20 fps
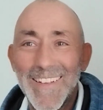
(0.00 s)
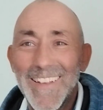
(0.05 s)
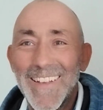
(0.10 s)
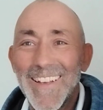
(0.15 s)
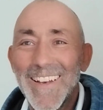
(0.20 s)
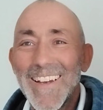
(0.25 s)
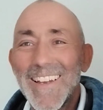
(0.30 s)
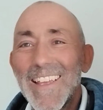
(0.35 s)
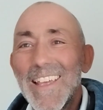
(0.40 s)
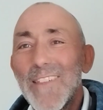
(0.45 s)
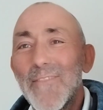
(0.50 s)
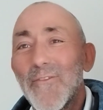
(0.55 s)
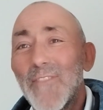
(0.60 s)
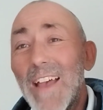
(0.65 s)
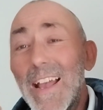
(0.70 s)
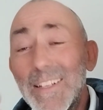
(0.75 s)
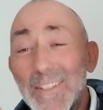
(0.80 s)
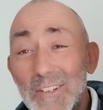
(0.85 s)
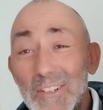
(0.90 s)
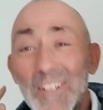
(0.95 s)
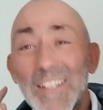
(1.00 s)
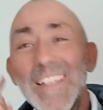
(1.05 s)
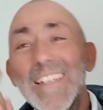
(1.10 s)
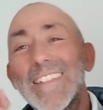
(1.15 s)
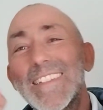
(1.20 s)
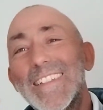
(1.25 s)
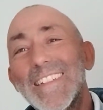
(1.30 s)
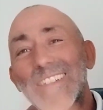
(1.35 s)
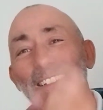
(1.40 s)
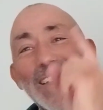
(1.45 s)
Okay, the fact you're
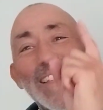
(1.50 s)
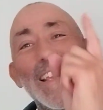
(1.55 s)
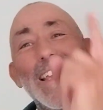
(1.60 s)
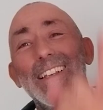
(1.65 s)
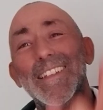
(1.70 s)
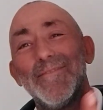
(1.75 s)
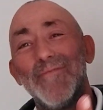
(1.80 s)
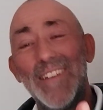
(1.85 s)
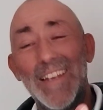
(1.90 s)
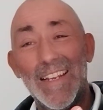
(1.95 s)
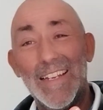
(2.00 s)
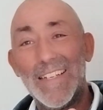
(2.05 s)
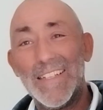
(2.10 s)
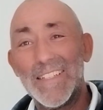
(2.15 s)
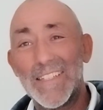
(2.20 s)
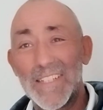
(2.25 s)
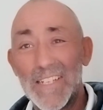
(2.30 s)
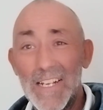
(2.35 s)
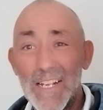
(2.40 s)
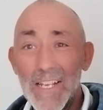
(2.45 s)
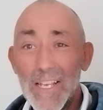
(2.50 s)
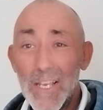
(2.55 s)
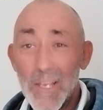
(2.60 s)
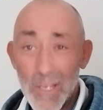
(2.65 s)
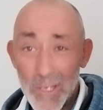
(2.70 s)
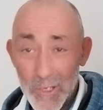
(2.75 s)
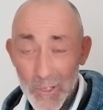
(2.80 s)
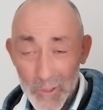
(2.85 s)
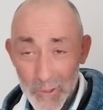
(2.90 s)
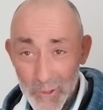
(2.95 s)
listening to this means
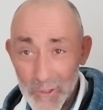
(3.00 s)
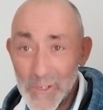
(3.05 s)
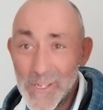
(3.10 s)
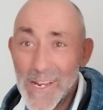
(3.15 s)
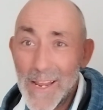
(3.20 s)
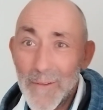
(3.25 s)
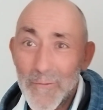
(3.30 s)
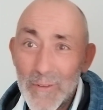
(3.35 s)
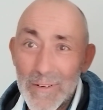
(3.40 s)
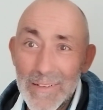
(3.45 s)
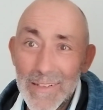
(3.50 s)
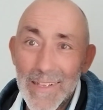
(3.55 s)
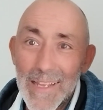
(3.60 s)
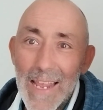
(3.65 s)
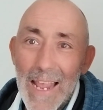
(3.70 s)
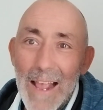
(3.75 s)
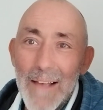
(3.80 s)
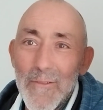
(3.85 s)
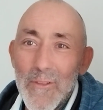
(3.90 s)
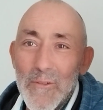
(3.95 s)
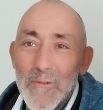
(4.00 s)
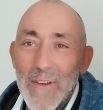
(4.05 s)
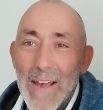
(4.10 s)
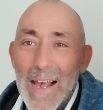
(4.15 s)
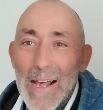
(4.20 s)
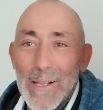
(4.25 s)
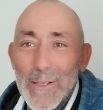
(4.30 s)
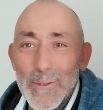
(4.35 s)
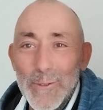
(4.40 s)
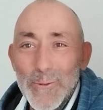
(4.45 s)
you definitely have the
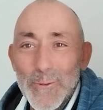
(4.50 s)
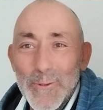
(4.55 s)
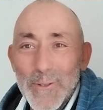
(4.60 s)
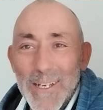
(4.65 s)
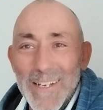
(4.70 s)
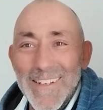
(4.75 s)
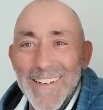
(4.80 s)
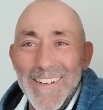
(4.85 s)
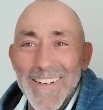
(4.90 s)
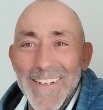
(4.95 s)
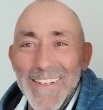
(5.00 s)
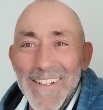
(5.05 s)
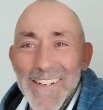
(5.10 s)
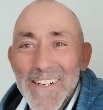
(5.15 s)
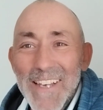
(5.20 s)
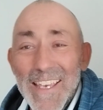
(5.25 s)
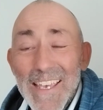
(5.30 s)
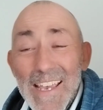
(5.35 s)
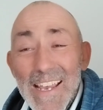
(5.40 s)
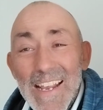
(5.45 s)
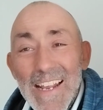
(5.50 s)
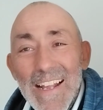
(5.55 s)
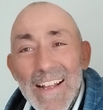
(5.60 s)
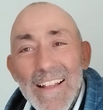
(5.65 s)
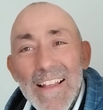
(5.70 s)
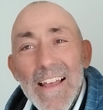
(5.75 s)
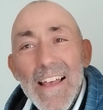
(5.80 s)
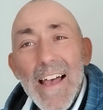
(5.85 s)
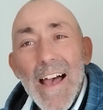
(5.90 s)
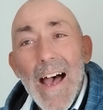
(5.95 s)
value, okay?
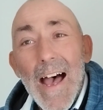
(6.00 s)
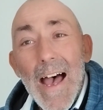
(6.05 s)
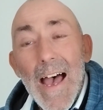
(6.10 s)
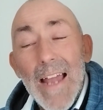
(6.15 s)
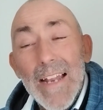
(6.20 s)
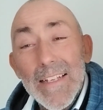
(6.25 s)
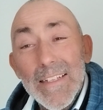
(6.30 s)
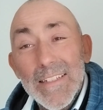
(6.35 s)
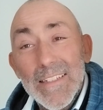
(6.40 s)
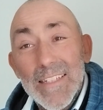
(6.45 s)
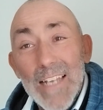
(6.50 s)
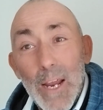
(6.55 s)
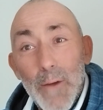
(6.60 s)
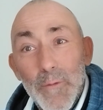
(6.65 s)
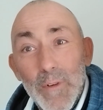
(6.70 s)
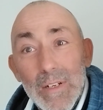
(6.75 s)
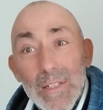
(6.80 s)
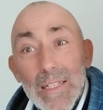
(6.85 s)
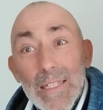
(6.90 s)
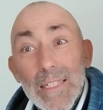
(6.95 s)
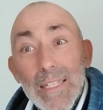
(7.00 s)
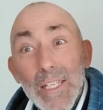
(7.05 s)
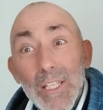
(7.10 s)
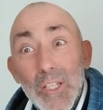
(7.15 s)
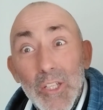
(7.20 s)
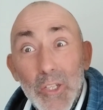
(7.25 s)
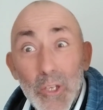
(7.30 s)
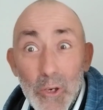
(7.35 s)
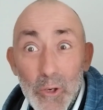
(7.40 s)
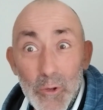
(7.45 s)
And it's definitely
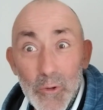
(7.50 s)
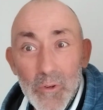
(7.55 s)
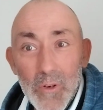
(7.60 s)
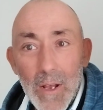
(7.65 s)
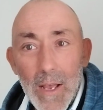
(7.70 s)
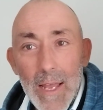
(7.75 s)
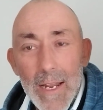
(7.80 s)
you.